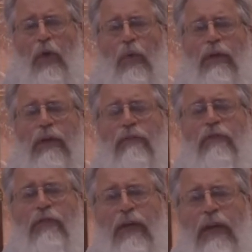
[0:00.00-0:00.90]
We're
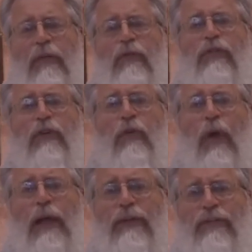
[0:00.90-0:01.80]
configured to
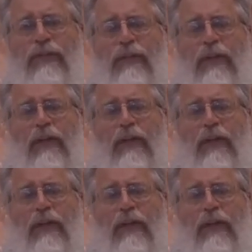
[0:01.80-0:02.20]
Christ.